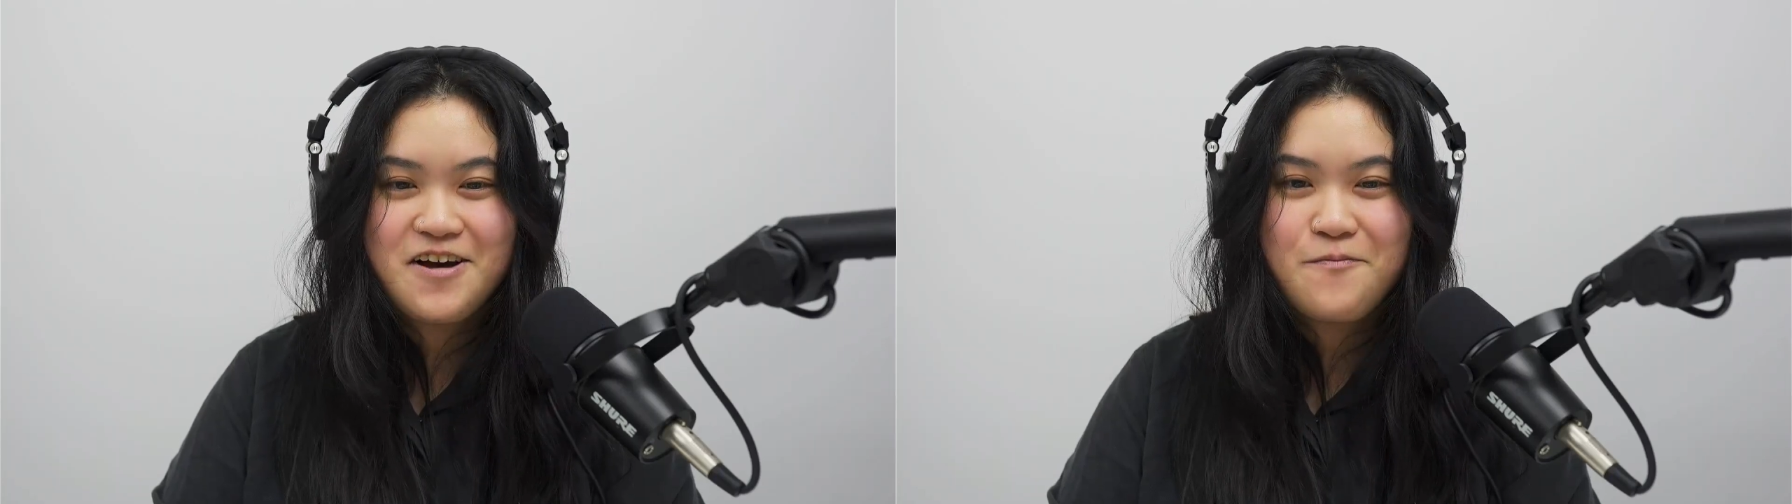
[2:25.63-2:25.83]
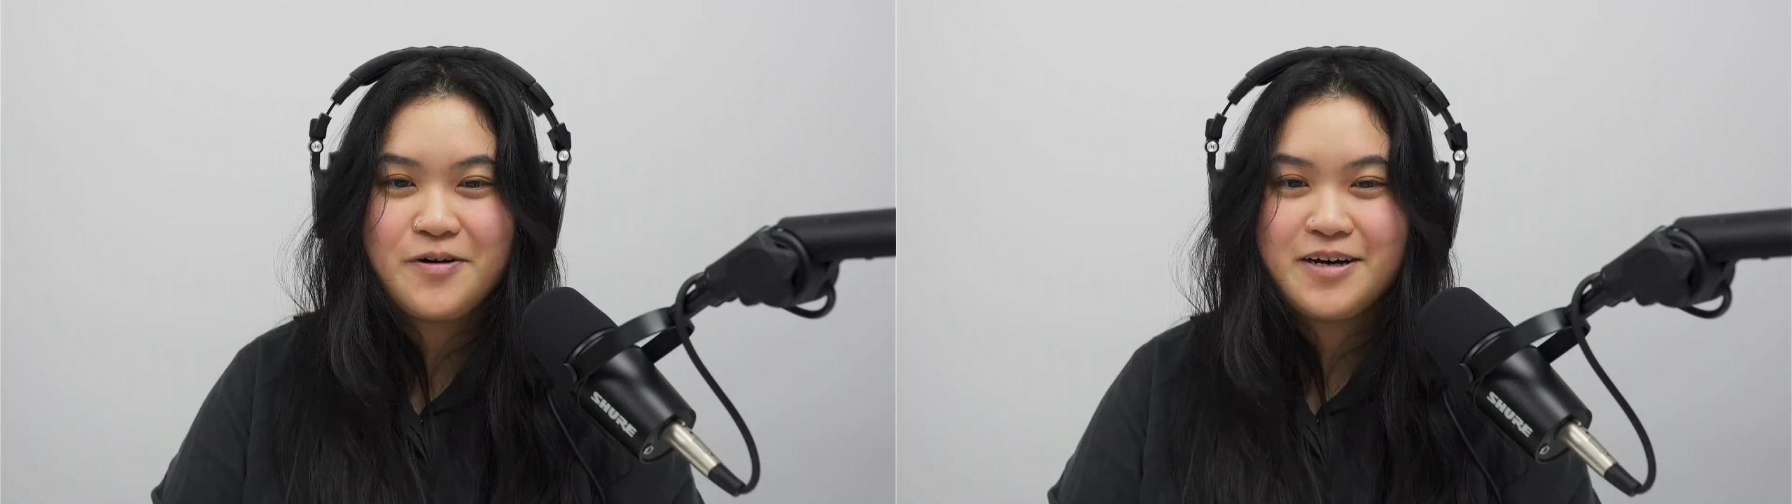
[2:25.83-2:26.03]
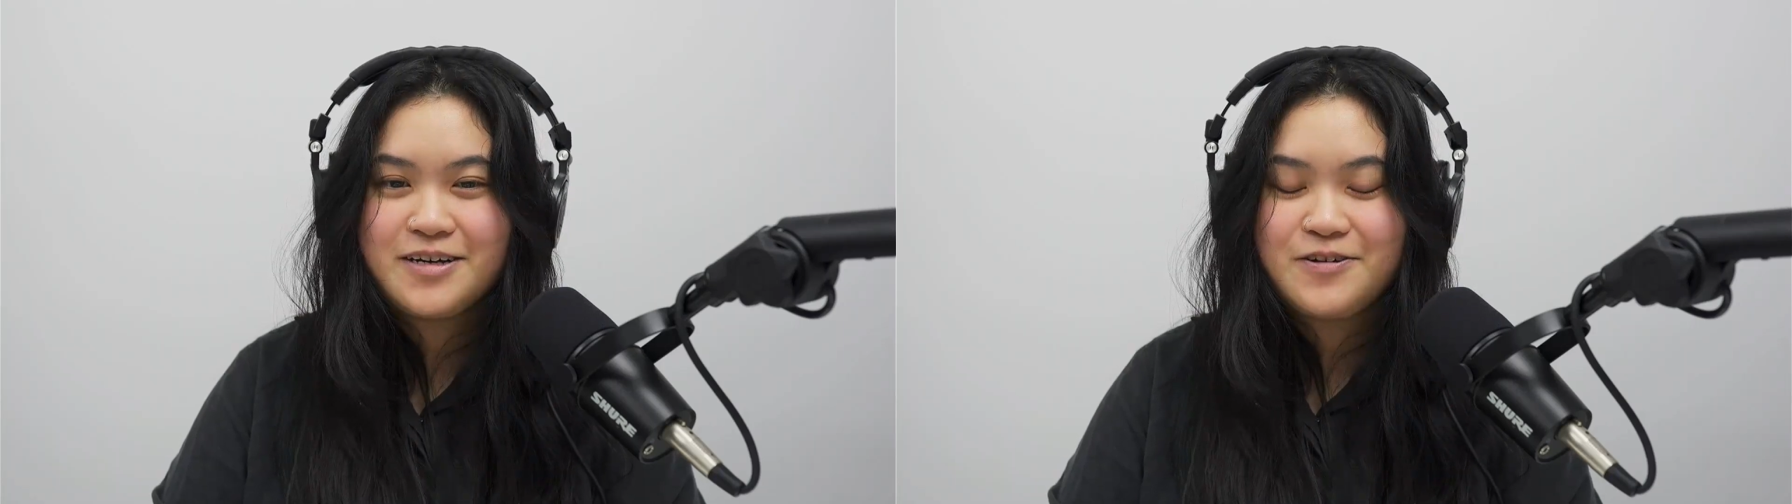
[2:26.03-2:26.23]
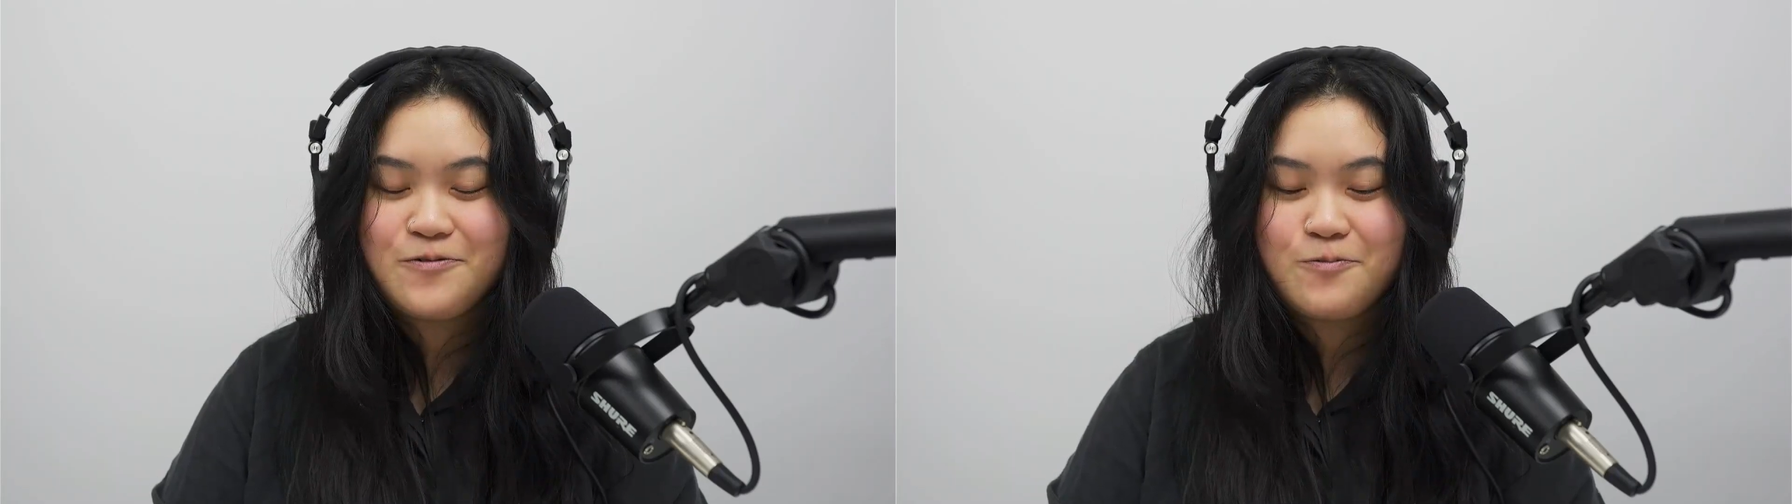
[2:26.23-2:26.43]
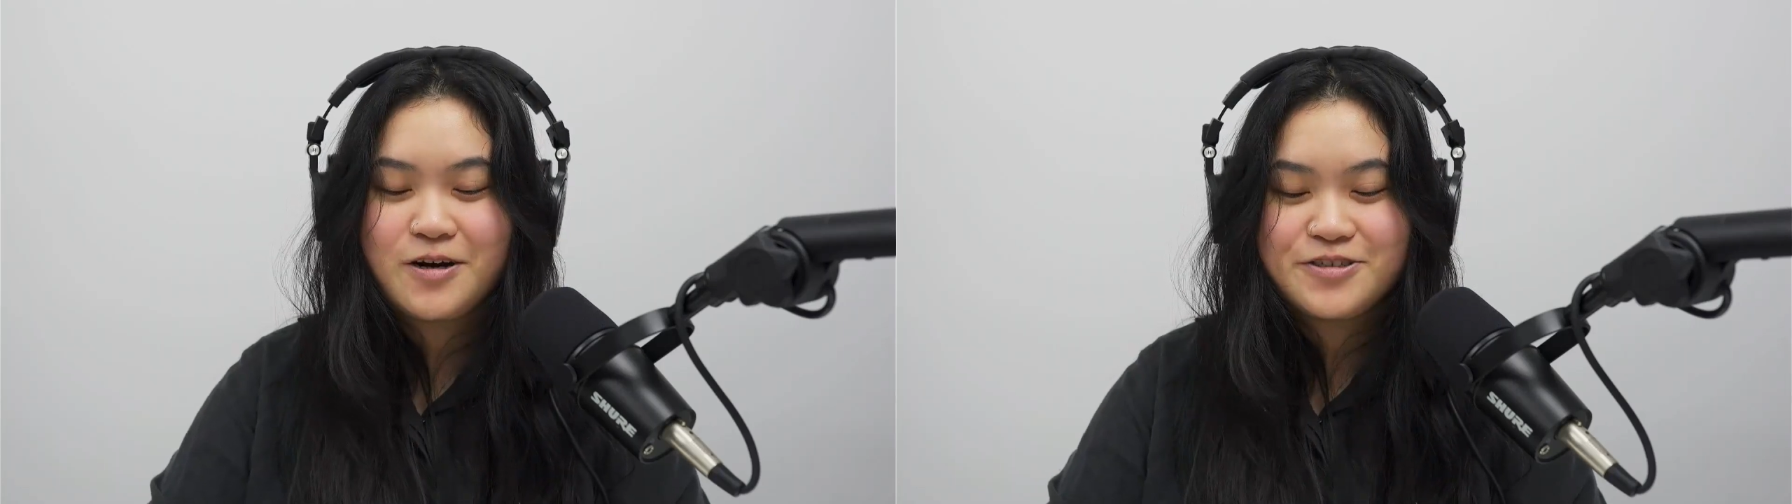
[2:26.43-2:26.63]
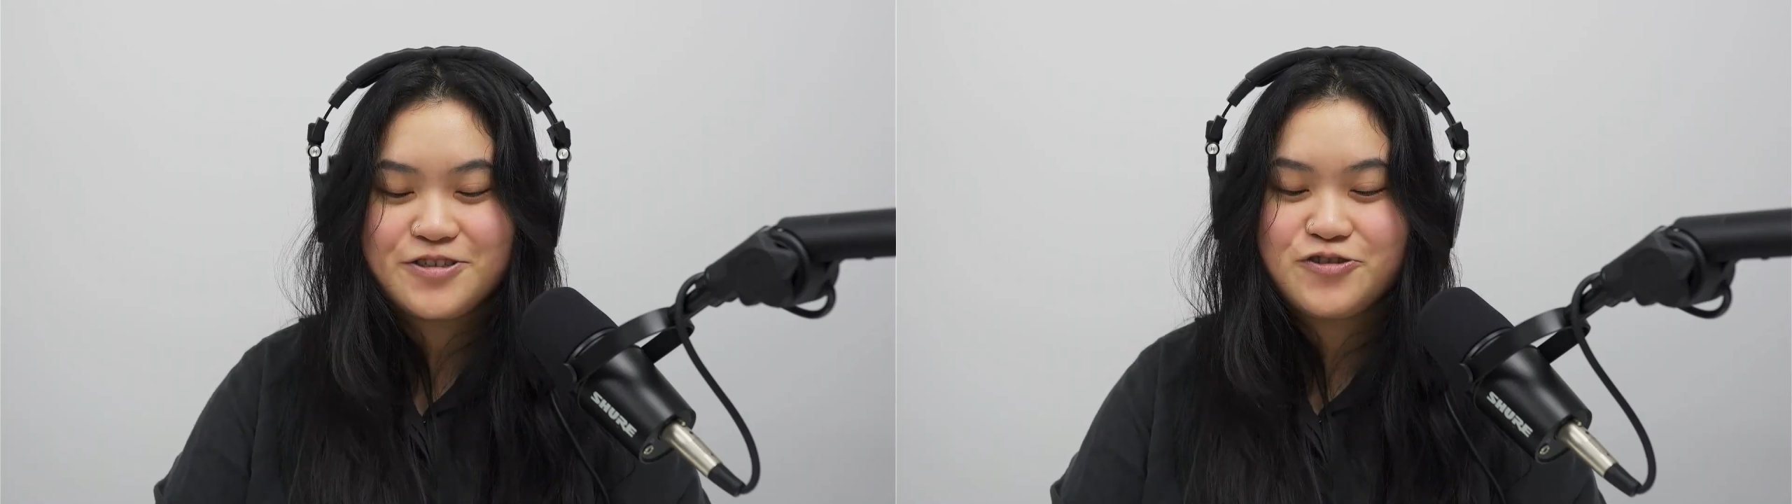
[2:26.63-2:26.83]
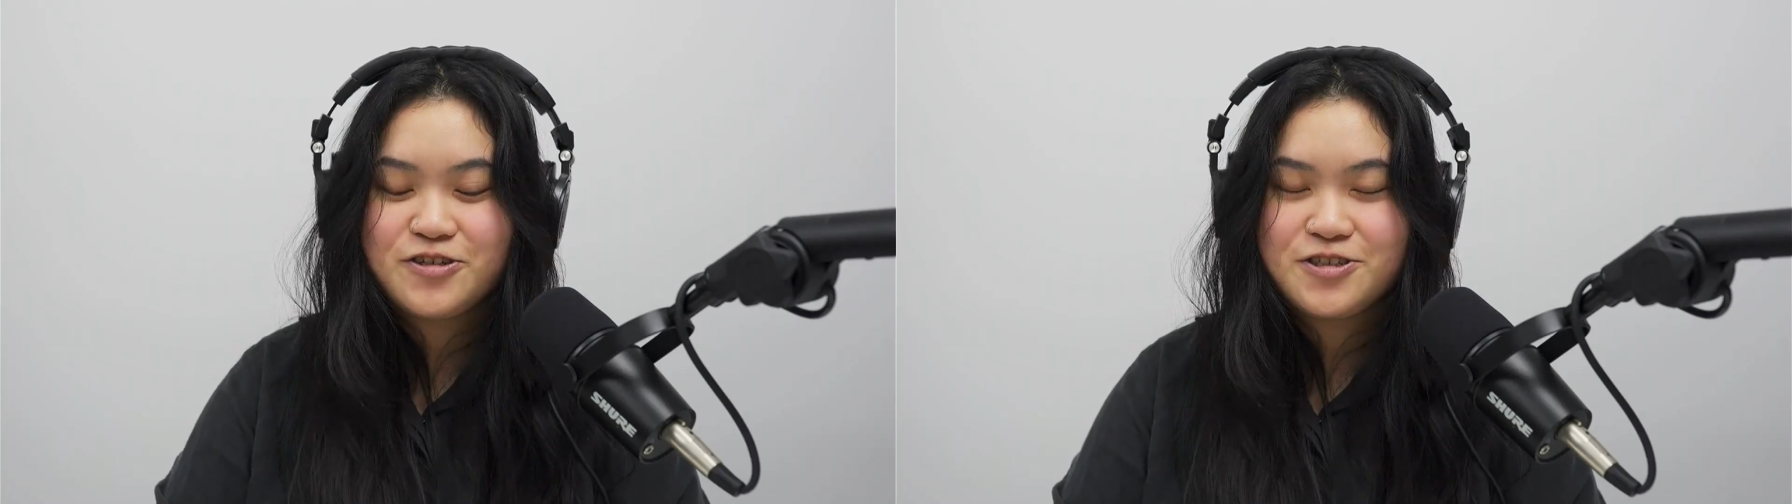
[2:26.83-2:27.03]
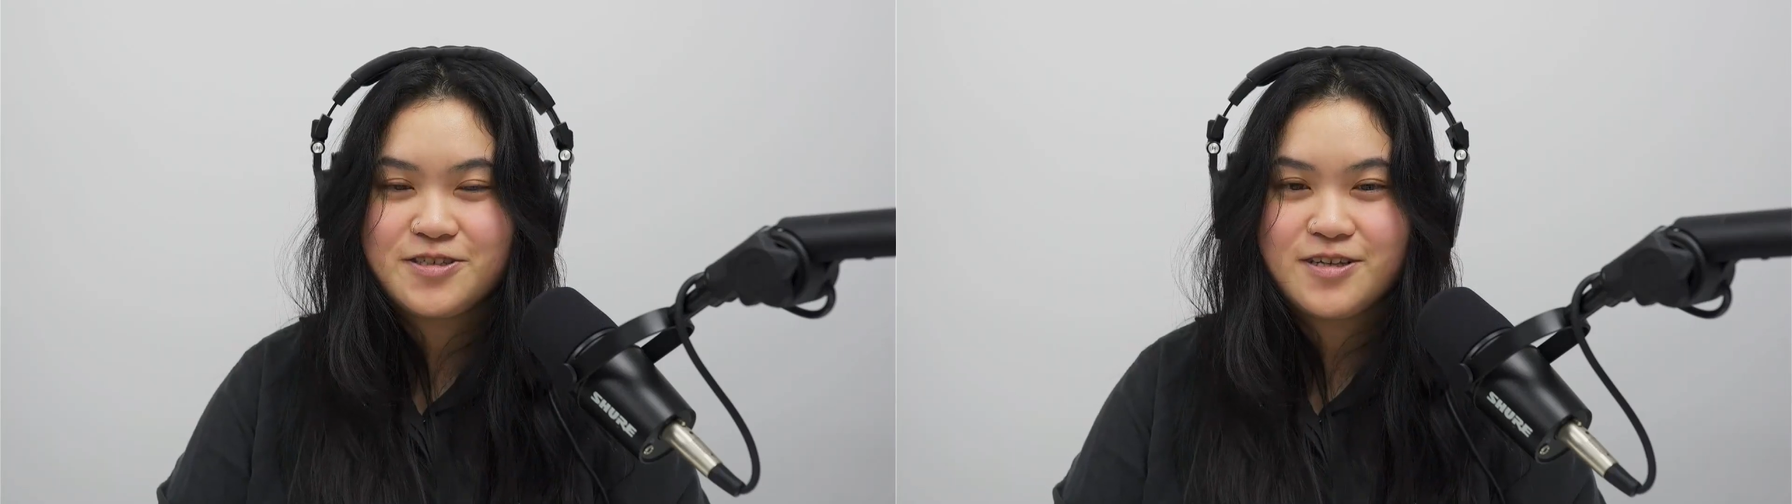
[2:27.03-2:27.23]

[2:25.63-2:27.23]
but work just stretches